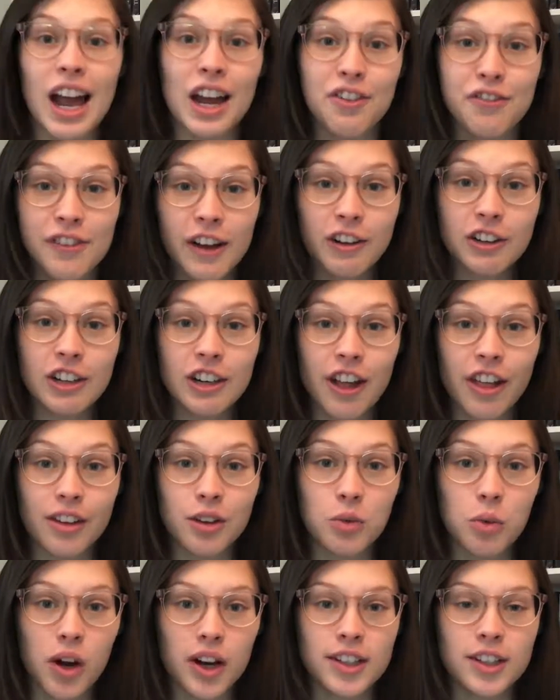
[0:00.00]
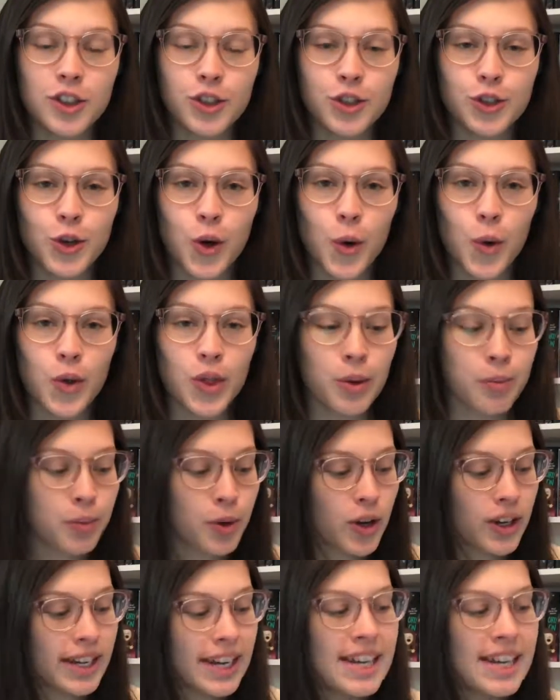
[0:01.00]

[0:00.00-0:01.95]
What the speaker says: I found another one. So the book